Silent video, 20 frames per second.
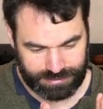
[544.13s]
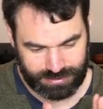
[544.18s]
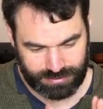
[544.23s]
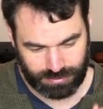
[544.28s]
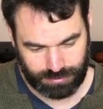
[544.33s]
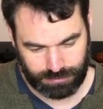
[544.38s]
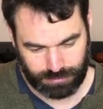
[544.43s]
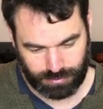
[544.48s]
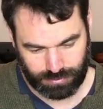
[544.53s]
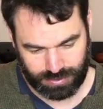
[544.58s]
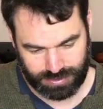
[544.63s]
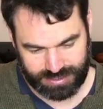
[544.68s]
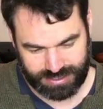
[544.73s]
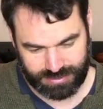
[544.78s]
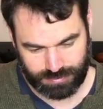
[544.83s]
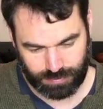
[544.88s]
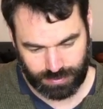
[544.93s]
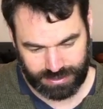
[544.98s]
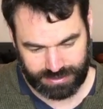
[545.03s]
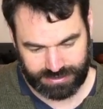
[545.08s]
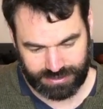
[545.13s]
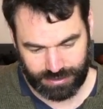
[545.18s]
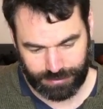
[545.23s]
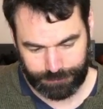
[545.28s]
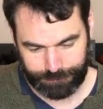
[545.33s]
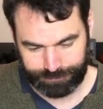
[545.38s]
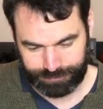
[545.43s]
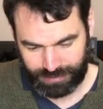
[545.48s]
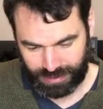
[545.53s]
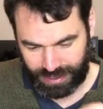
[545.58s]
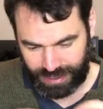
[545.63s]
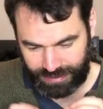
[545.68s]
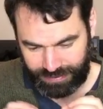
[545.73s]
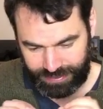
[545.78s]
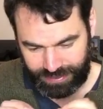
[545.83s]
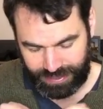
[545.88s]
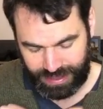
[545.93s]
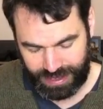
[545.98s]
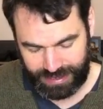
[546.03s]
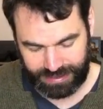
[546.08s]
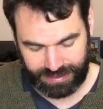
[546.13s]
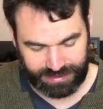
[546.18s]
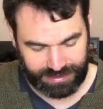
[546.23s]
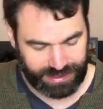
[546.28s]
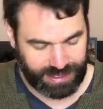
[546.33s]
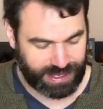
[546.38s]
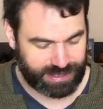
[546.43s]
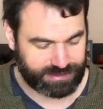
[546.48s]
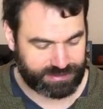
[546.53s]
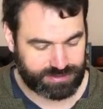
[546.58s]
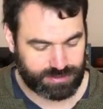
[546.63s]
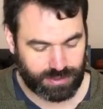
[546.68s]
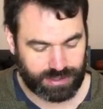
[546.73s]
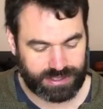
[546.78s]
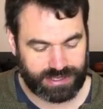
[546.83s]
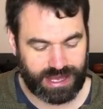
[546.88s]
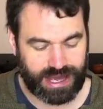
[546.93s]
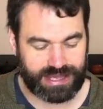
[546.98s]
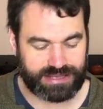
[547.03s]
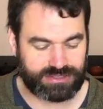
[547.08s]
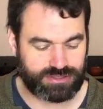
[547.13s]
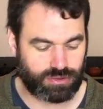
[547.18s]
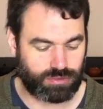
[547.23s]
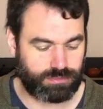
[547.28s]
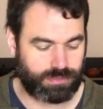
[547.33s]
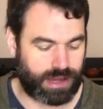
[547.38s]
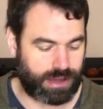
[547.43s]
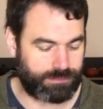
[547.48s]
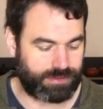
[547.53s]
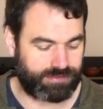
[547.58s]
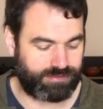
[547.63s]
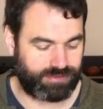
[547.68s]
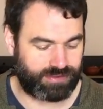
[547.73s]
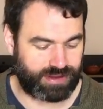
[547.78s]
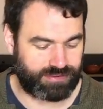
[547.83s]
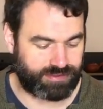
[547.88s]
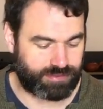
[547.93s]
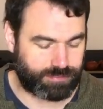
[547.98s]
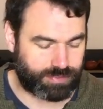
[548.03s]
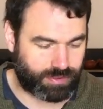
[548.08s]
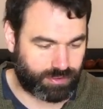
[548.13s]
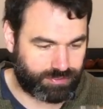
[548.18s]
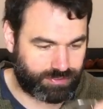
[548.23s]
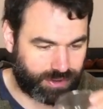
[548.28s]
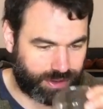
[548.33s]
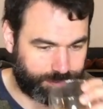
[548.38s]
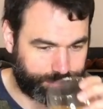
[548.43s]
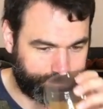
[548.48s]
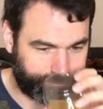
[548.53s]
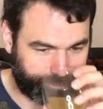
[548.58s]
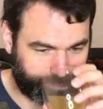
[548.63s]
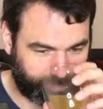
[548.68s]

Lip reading: to a more sweeter, and then in the end to a nice umami flavor profile.